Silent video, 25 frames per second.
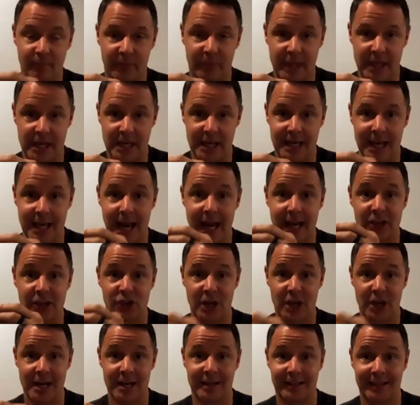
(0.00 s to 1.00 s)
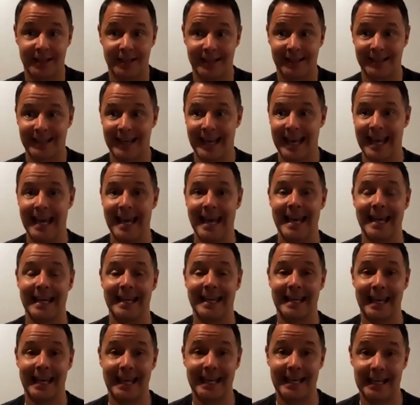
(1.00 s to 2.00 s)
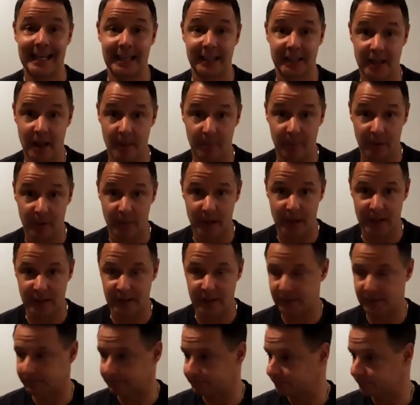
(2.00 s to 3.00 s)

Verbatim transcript: the Kygenesis kidney supplements.